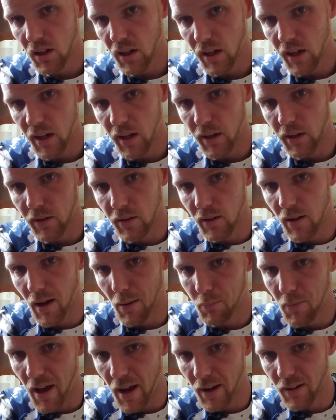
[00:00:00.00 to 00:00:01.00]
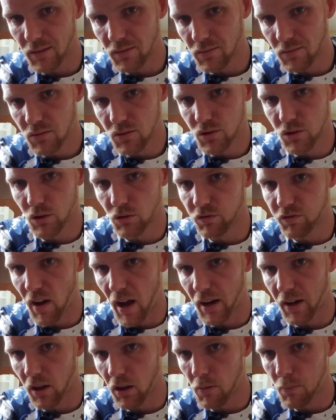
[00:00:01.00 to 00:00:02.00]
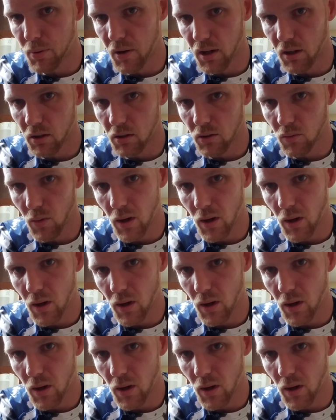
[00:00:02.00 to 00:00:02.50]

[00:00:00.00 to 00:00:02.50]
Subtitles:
and I'm not too fond of the Pinnacle.